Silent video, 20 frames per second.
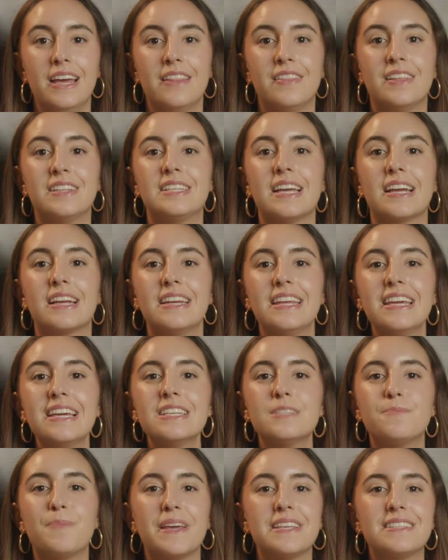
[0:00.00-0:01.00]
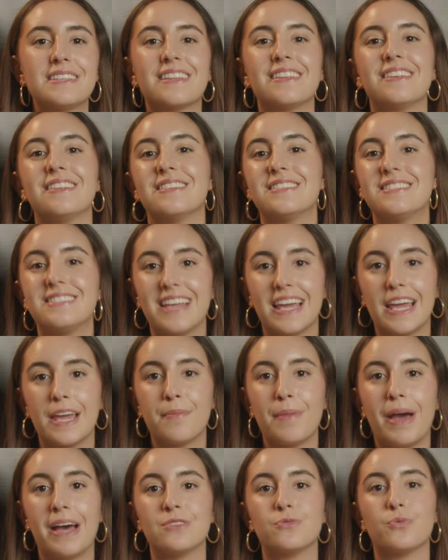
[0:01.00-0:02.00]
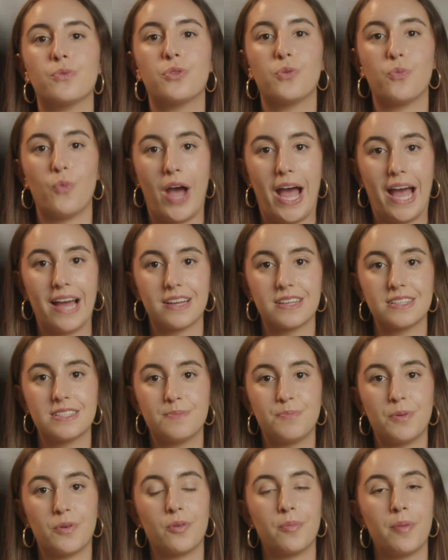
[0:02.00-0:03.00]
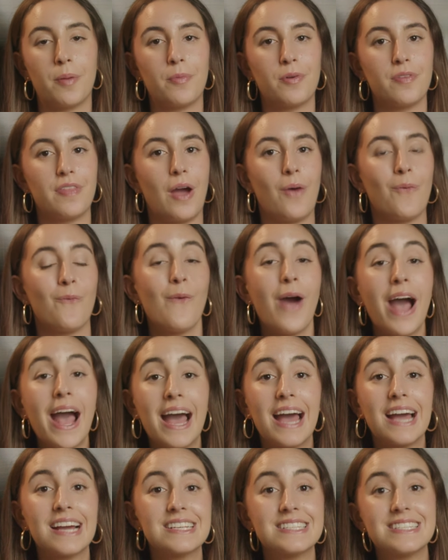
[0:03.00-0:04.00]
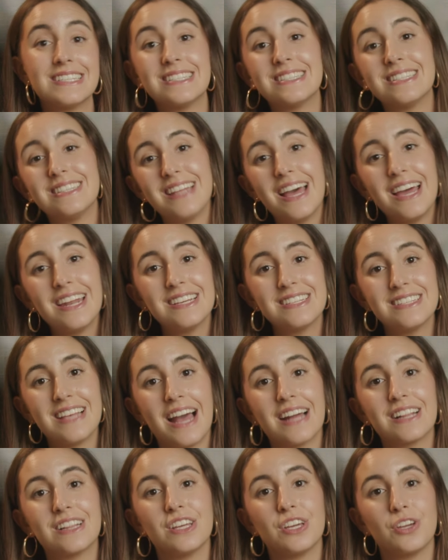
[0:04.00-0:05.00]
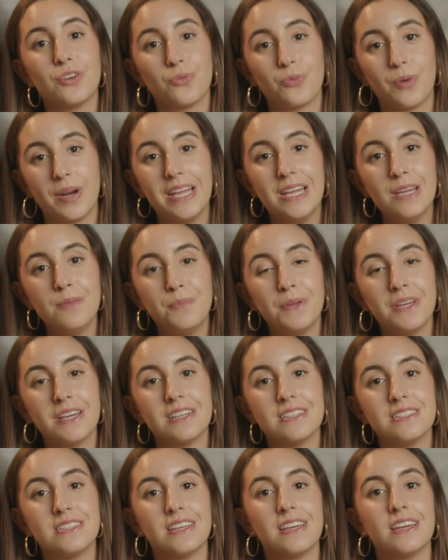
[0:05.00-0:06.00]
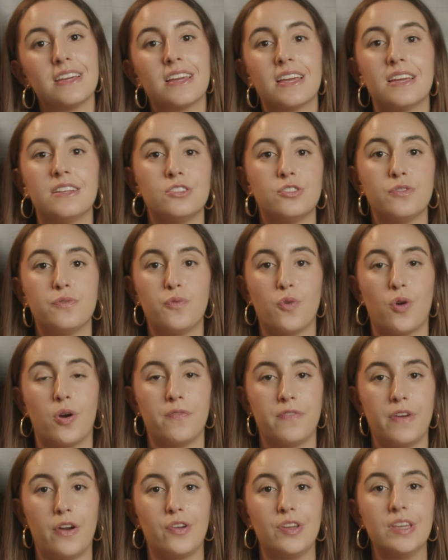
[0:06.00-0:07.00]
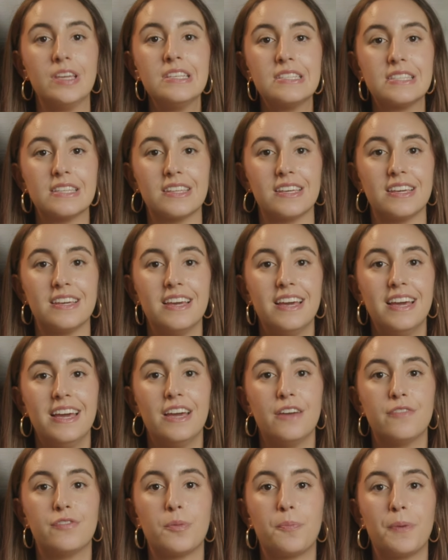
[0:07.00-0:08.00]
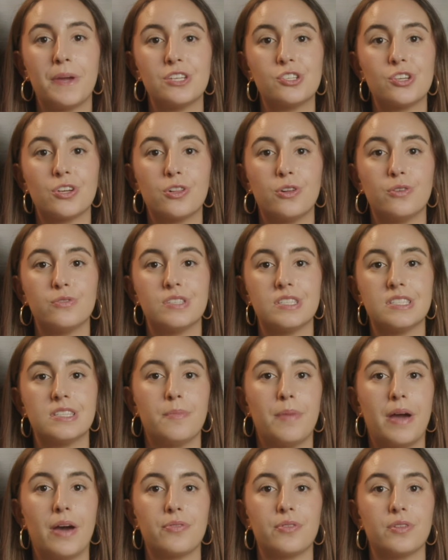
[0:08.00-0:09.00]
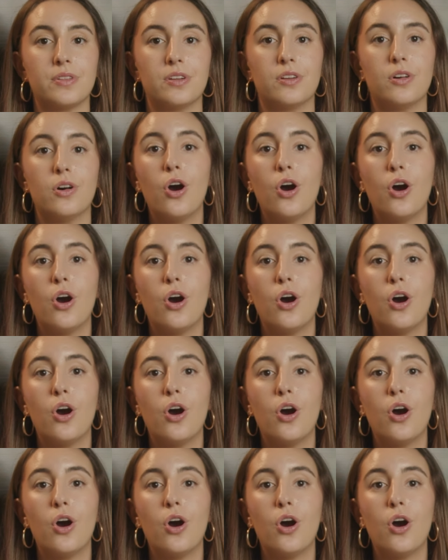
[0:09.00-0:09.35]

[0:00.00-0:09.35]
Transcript: The technique is basically the same as with wax, but remember that wax is not exactly great because it can deform very easily. If the patient closes the mouth a little